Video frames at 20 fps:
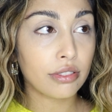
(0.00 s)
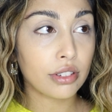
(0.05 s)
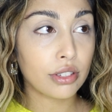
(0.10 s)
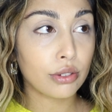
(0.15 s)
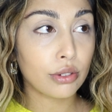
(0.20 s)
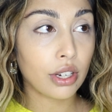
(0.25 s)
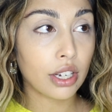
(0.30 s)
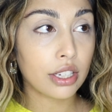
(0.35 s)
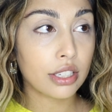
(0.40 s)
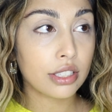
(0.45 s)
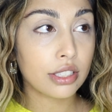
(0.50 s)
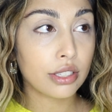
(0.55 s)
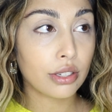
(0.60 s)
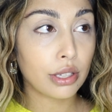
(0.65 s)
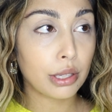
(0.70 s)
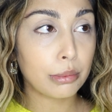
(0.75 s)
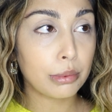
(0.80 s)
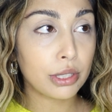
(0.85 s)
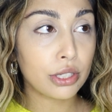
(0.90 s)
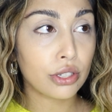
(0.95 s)
you guys, so
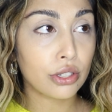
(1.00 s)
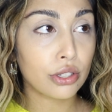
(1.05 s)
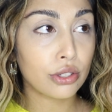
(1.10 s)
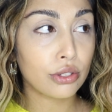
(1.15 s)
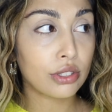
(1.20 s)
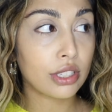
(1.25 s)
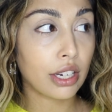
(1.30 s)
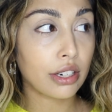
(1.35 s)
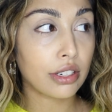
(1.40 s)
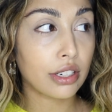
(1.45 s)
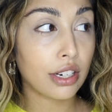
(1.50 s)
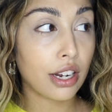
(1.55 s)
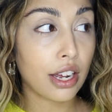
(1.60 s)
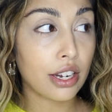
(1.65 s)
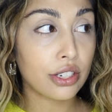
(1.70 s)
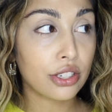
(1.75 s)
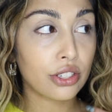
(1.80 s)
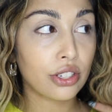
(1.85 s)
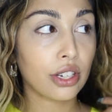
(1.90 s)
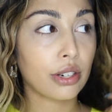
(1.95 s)
let me turn you down a
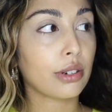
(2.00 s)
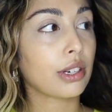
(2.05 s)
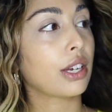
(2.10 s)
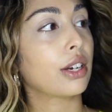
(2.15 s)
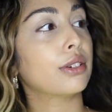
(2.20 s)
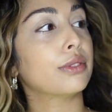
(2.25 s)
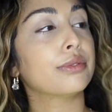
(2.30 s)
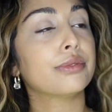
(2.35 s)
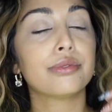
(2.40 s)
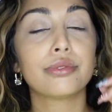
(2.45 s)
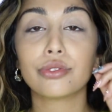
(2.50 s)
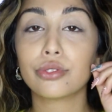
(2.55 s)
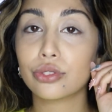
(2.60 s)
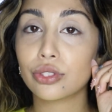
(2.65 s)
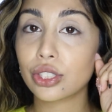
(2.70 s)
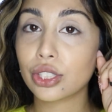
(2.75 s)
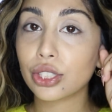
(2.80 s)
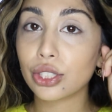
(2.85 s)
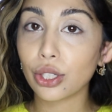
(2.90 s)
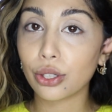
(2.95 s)
notch. There we go.
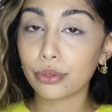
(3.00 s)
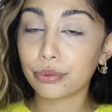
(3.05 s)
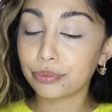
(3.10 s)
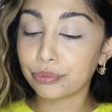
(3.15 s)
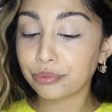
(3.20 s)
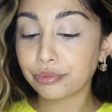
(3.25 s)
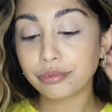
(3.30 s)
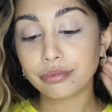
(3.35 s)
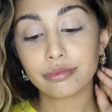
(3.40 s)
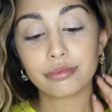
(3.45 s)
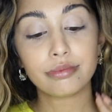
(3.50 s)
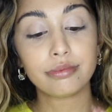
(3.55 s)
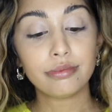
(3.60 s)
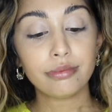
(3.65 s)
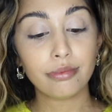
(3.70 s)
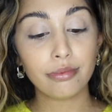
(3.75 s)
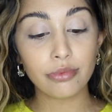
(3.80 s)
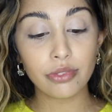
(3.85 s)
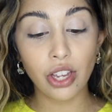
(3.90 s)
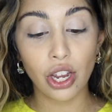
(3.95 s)
So
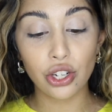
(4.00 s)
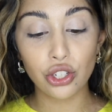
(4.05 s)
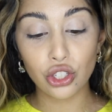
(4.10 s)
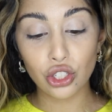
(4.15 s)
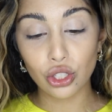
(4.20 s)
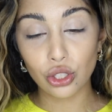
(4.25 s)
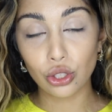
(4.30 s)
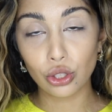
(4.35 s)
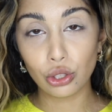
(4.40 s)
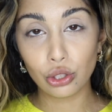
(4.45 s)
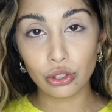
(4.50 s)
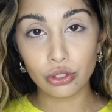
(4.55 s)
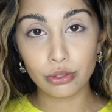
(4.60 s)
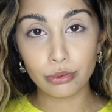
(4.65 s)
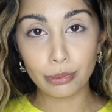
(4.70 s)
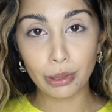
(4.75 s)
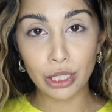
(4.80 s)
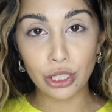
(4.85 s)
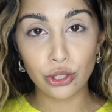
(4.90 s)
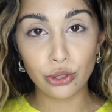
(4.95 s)
I just
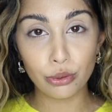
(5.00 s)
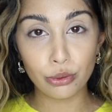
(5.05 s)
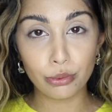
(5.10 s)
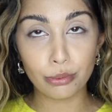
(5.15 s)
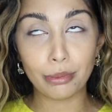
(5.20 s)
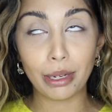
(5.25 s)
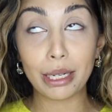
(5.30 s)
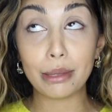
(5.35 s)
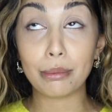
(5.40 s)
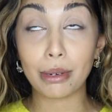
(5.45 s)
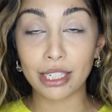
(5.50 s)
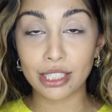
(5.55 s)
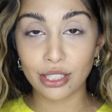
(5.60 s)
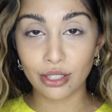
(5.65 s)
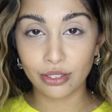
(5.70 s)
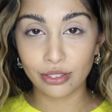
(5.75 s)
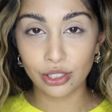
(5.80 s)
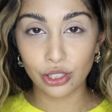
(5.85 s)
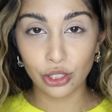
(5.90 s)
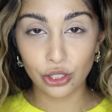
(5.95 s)
made
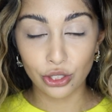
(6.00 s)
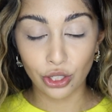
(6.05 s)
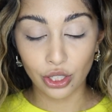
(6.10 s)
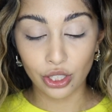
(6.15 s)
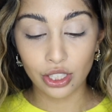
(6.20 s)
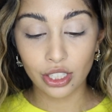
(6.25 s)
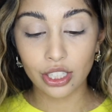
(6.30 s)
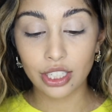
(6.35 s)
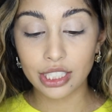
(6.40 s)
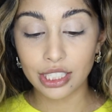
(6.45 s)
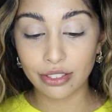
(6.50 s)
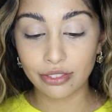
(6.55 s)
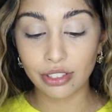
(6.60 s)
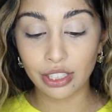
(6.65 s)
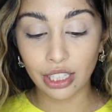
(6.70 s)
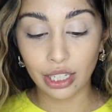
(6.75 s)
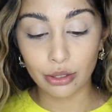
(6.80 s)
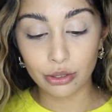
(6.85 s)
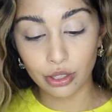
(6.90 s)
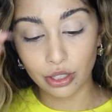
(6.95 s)
myself a little darker because I feel
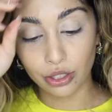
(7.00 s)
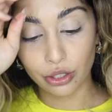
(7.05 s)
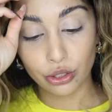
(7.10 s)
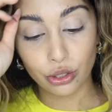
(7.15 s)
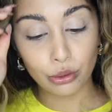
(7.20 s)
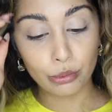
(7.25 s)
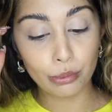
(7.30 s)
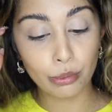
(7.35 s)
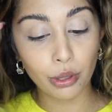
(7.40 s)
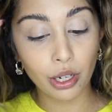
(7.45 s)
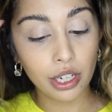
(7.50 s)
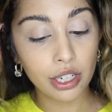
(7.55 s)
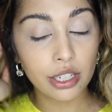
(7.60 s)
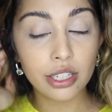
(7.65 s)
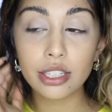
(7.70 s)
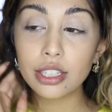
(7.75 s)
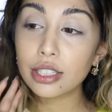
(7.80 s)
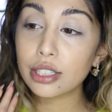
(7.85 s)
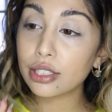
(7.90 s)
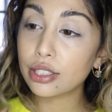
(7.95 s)
like I was a little too bright.
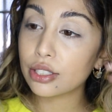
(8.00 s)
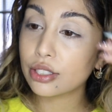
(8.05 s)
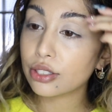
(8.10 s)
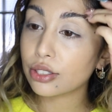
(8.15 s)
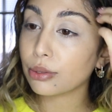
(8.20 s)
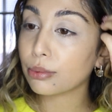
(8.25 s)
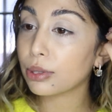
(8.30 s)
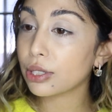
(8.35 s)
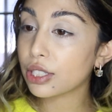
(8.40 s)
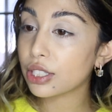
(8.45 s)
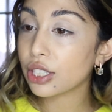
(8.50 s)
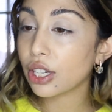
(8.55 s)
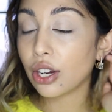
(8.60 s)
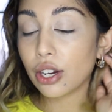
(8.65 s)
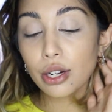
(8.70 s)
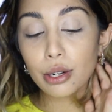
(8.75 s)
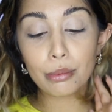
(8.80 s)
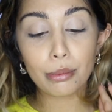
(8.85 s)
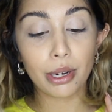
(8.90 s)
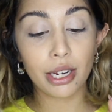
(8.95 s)
So I'm gonna
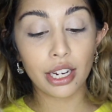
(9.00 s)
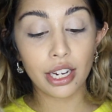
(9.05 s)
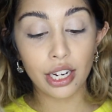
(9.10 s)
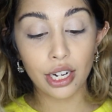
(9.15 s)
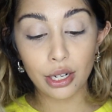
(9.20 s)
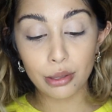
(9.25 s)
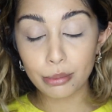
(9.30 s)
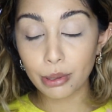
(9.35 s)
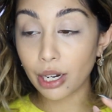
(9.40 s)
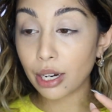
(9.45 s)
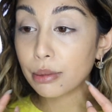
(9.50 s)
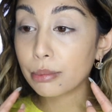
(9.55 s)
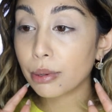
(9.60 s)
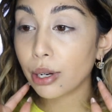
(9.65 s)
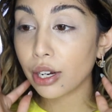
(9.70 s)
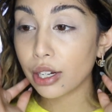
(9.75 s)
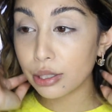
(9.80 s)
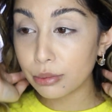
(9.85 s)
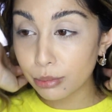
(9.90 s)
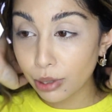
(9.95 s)
tuck my hair back
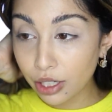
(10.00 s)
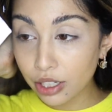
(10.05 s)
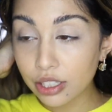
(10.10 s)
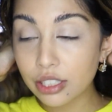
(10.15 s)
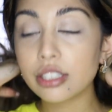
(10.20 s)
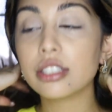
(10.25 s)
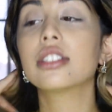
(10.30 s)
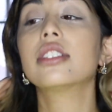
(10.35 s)
behind my